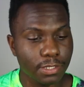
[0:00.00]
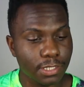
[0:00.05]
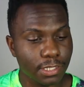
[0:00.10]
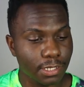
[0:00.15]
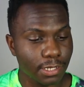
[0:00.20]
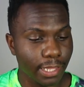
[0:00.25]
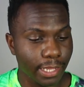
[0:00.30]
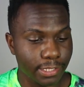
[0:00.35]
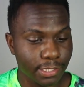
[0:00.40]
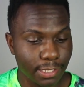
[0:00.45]

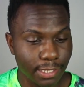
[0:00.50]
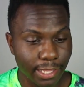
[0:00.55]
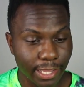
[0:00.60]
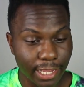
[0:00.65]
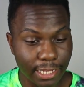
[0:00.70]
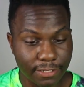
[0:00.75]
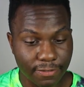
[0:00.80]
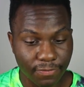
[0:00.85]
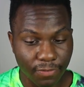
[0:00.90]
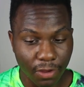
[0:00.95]
within like the
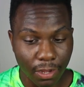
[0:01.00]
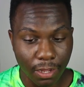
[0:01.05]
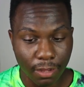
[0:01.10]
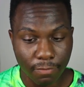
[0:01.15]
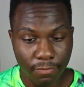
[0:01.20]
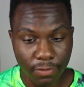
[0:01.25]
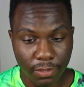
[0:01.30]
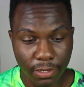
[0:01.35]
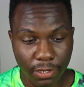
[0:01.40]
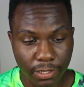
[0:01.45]
last
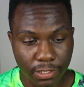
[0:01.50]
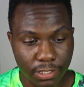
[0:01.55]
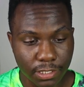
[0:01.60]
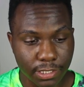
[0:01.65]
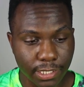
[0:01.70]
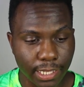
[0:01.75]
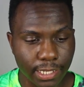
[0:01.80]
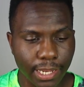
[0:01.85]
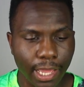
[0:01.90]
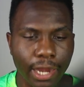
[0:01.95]
five years
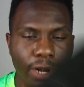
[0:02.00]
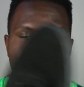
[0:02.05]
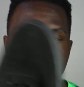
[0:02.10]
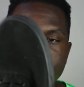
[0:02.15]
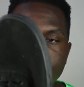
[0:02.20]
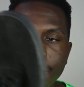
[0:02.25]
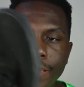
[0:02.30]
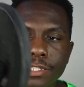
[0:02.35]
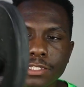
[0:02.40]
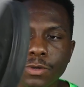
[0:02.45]
because I
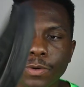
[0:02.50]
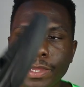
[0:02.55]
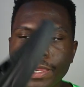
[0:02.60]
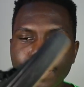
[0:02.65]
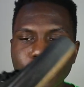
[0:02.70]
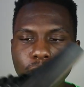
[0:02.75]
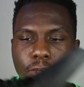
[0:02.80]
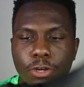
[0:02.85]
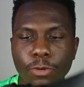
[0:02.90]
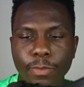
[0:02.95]
don't like the way they
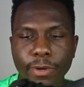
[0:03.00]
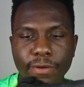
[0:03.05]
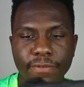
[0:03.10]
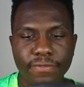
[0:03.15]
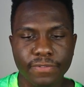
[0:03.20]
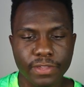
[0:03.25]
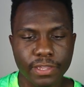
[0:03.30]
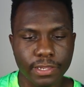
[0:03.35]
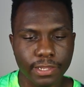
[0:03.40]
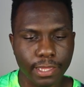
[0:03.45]
look on my
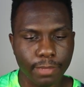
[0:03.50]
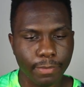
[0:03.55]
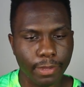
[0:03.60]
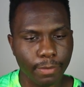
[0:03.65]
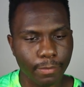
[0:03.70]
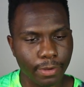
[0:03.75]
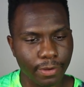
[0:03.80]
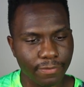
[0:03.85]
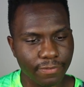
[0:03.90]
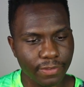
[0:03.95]
feet. They make
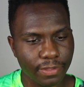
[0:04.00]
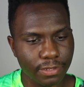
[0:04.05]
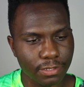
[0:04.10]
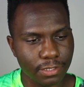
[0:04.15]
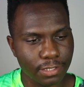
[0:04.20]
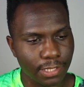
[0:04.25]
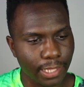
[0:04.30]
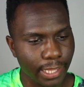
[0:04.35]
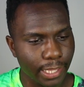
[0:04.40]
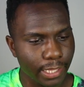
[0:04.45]
my feet
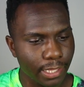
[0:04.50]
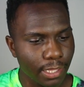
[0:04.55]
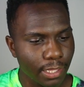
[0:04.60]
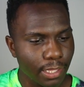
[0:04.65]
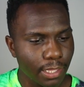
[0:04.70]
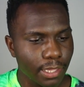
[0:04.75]
look like